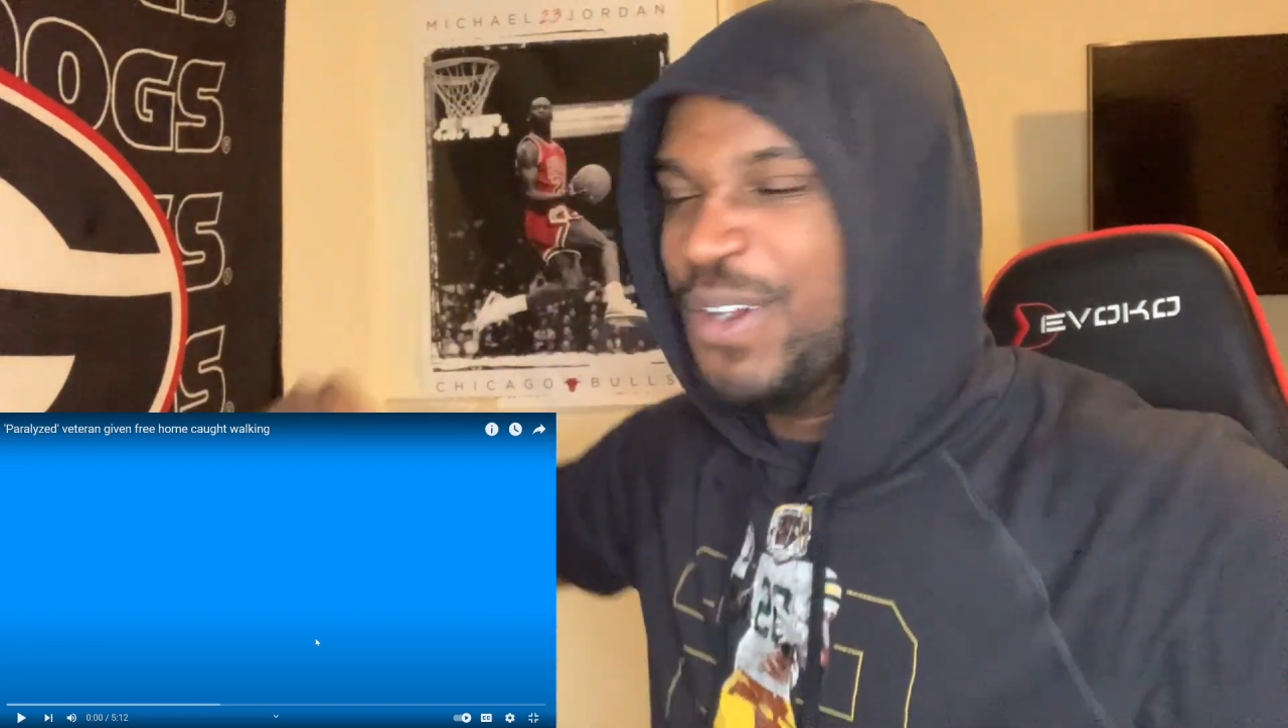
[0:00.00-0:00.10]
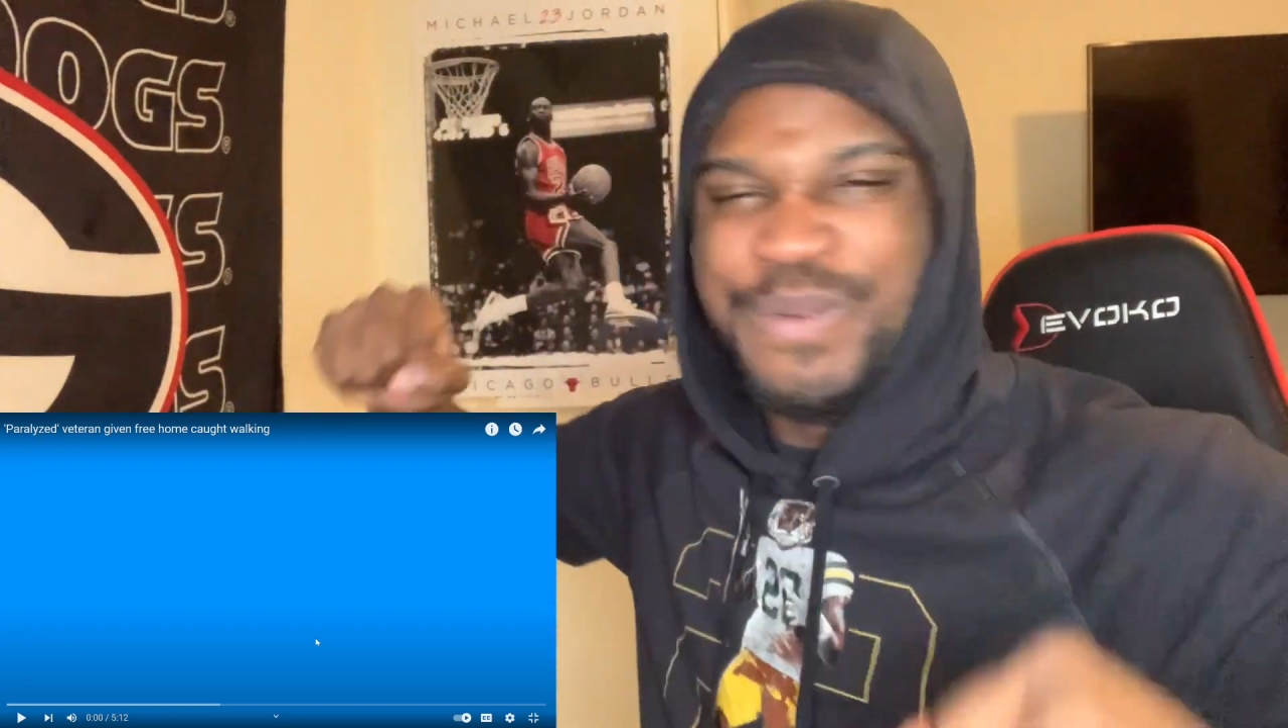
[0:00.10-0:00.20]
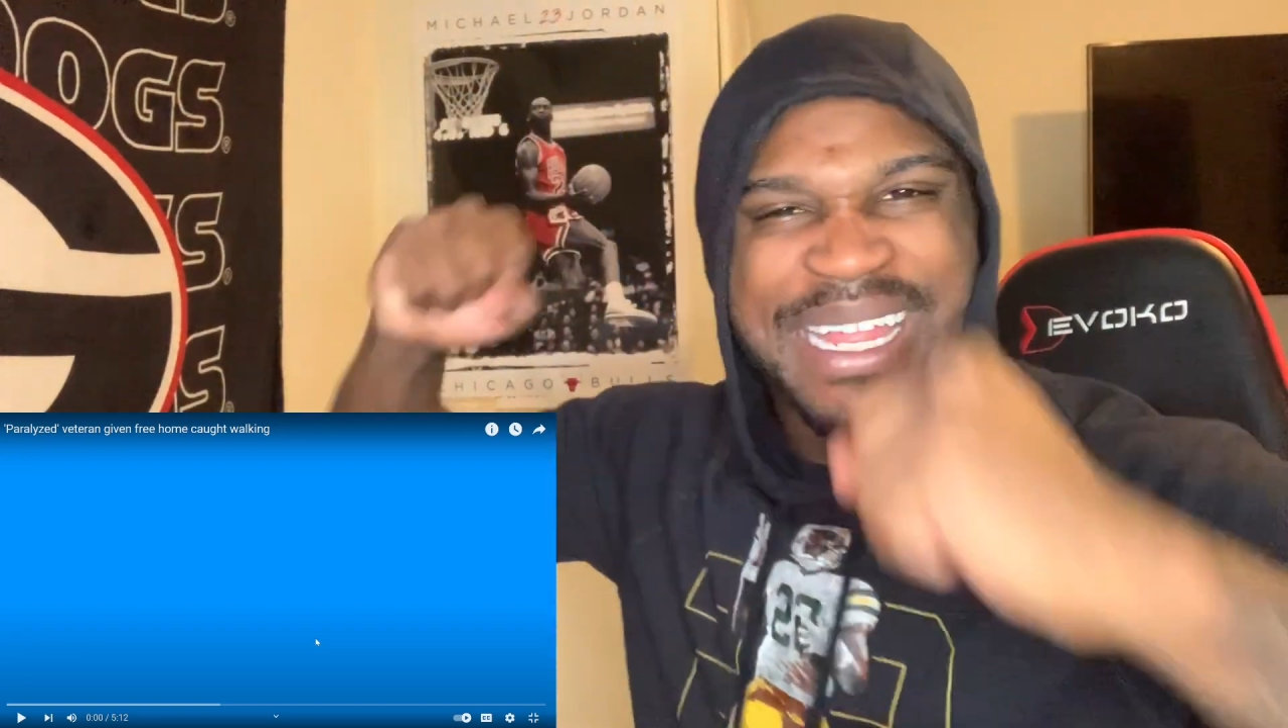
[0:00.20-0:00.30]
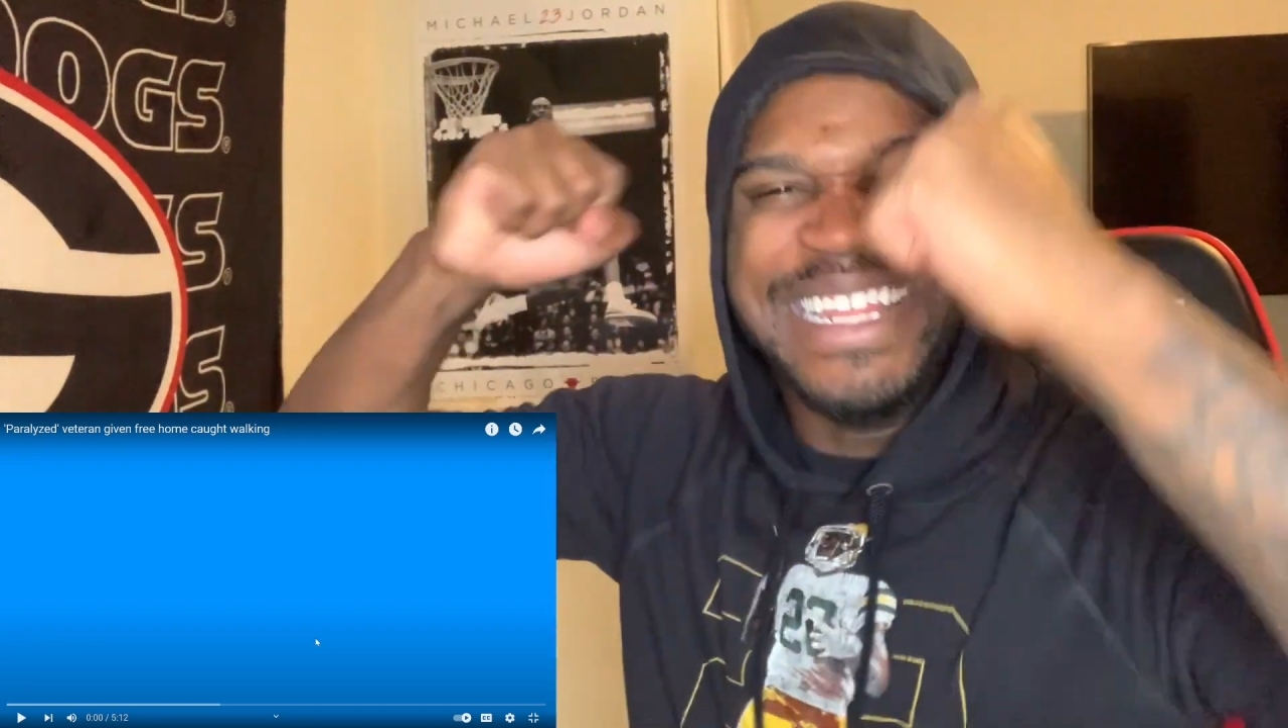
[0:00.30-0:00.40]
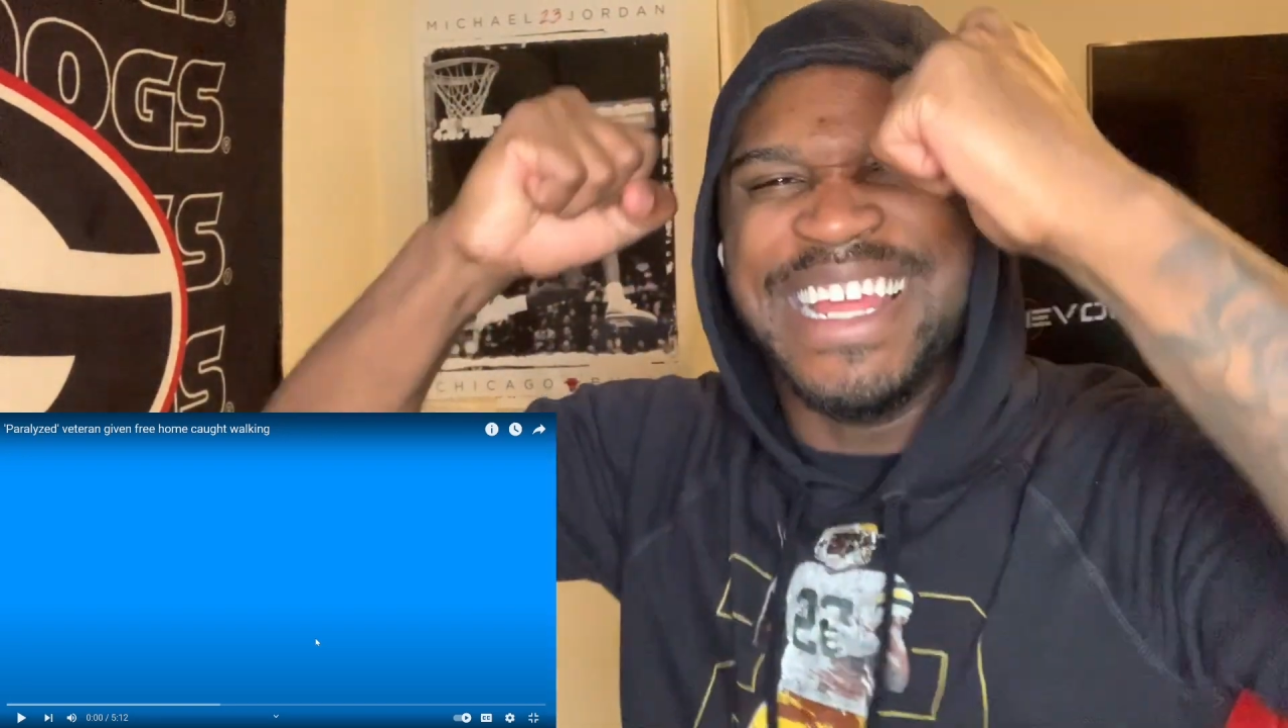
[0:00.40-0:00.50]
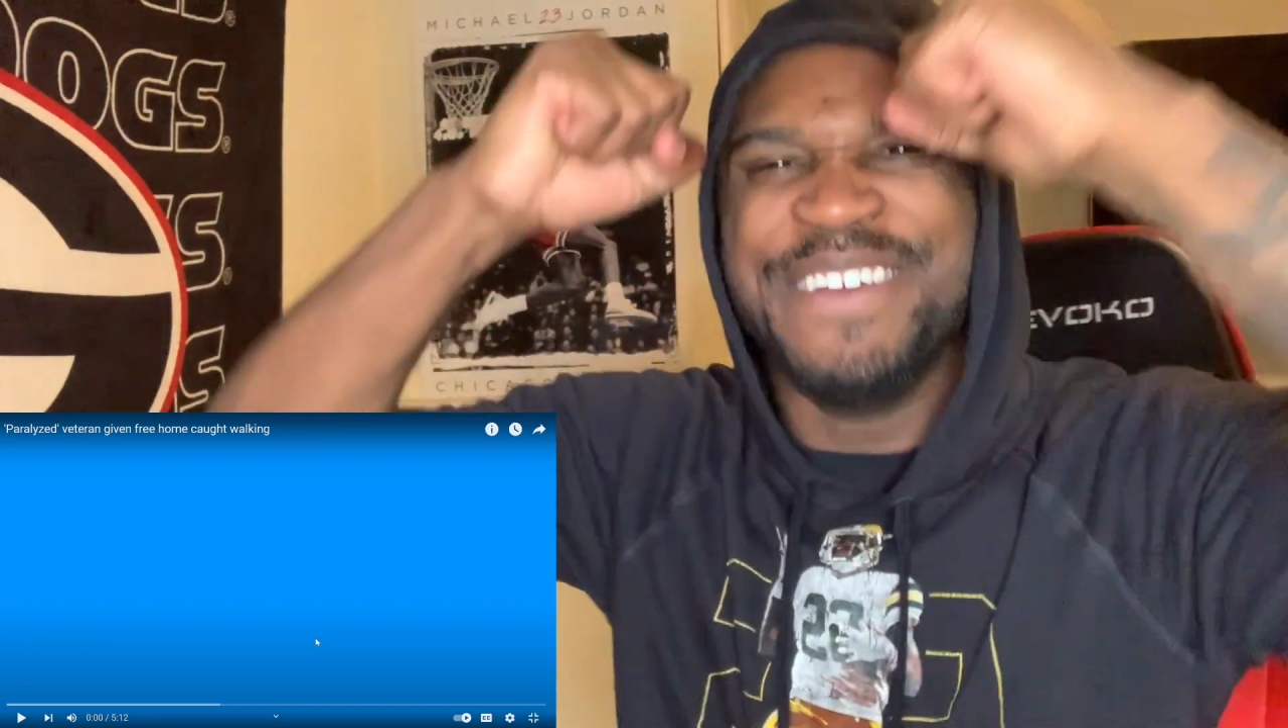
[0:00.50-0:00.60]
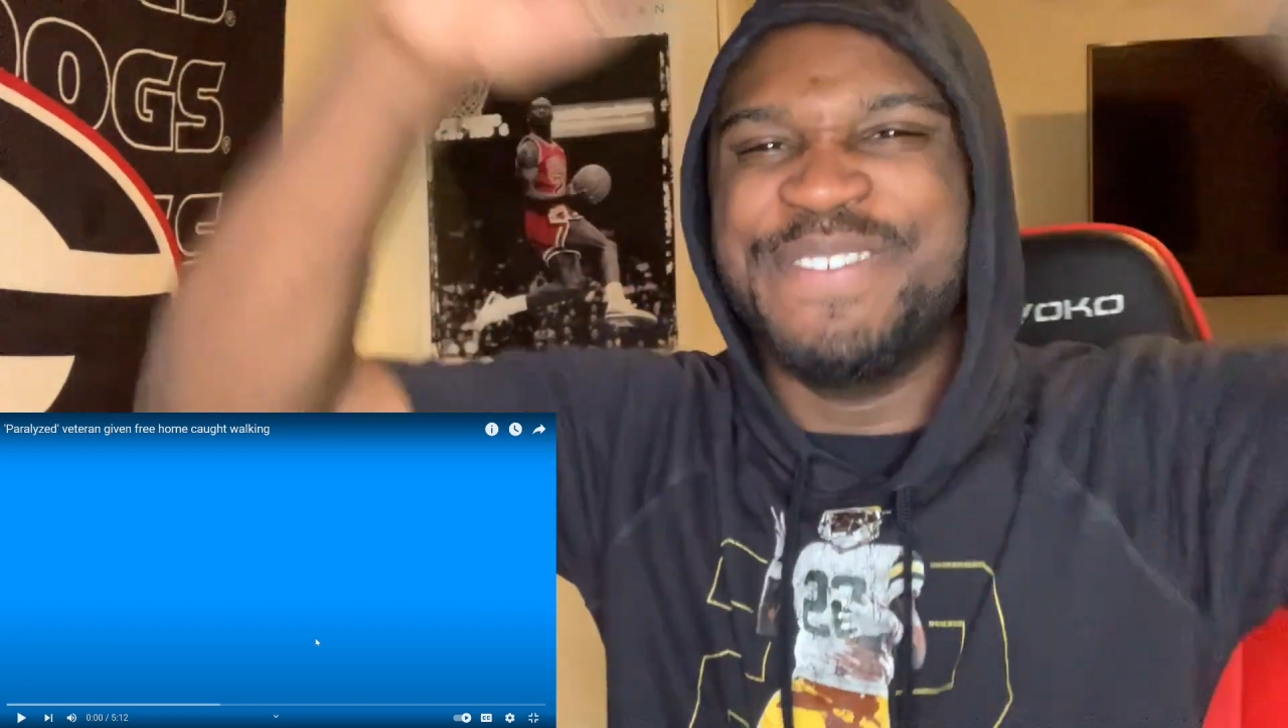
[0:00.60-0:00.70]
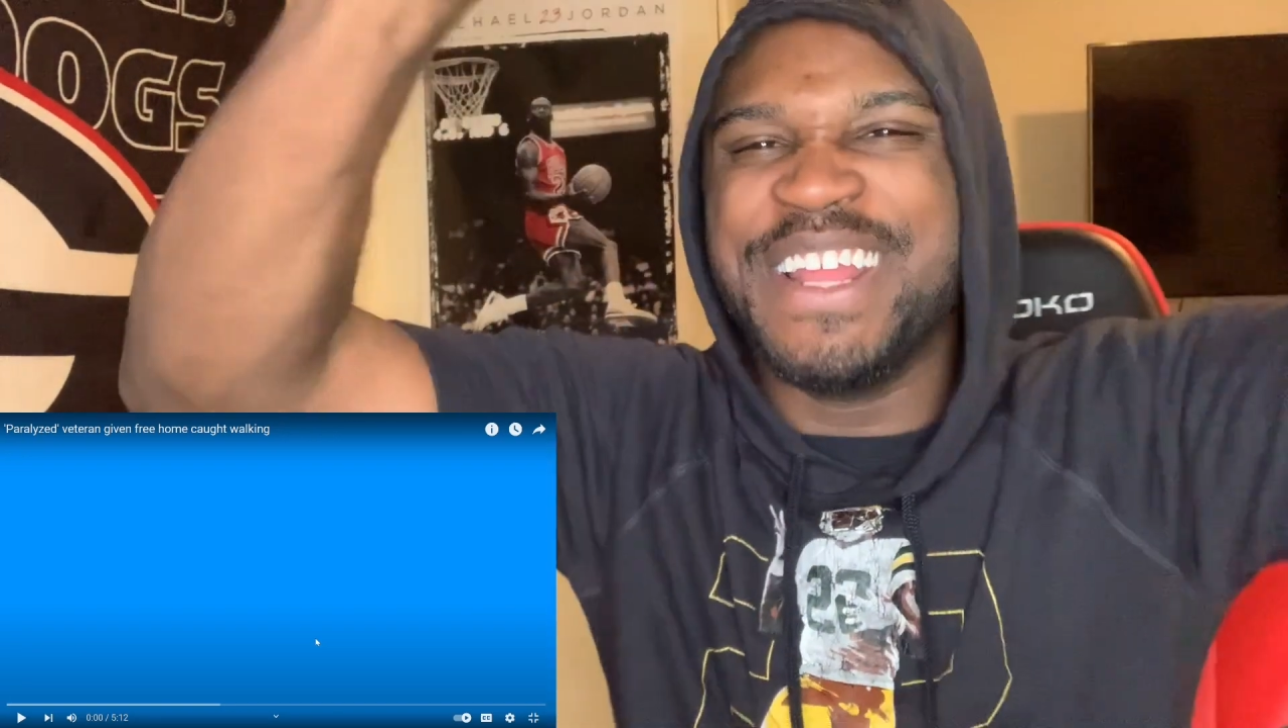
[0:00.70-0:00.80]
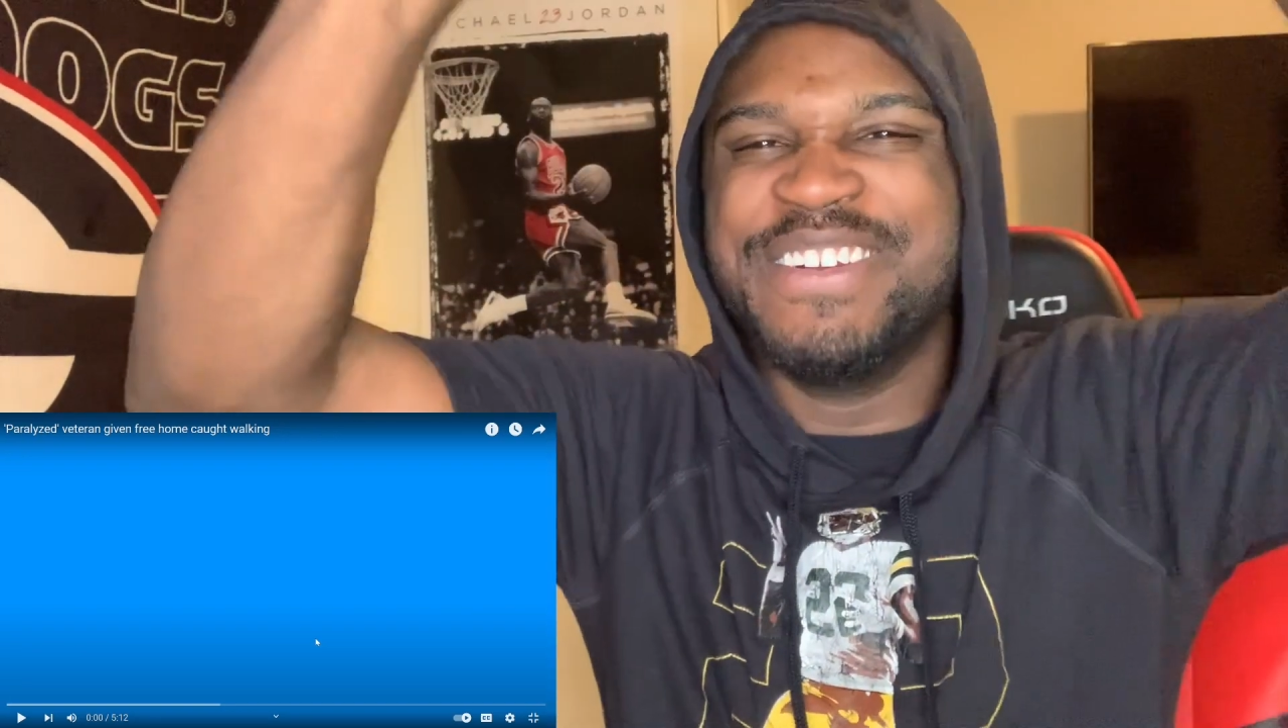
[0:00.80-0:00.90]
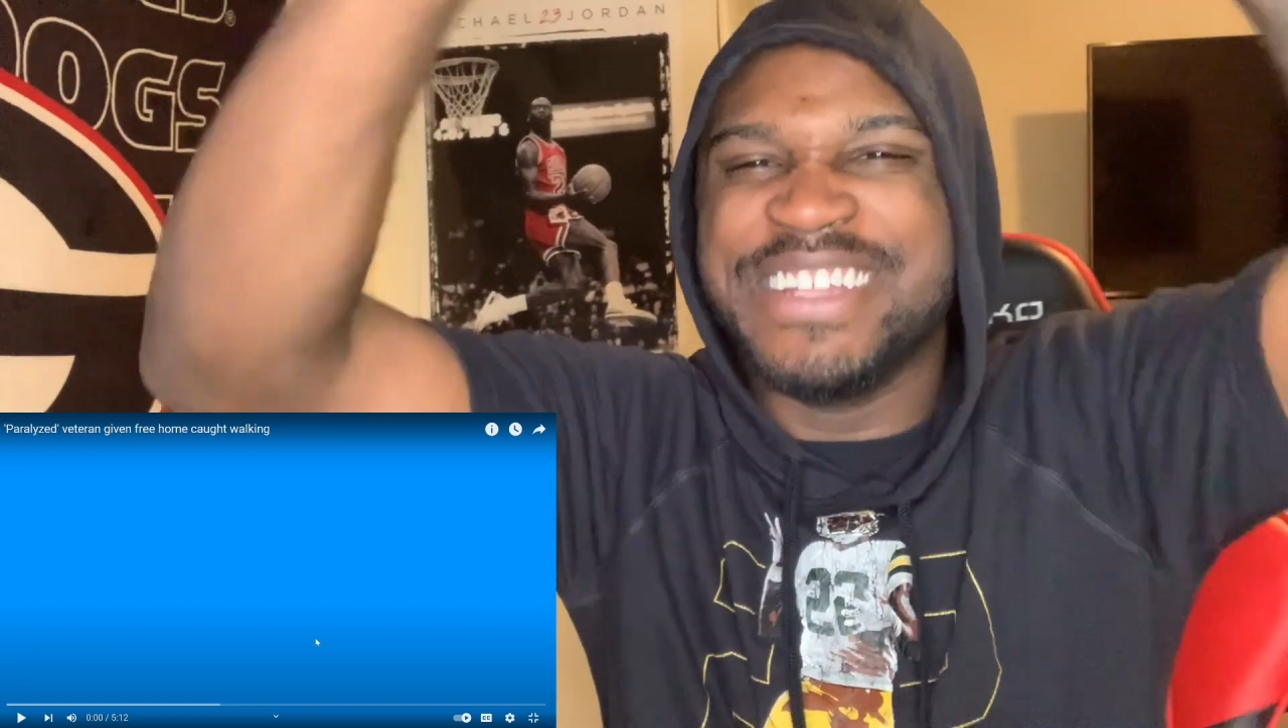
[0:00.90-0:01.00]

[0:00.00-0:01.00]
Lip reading: we love veterans.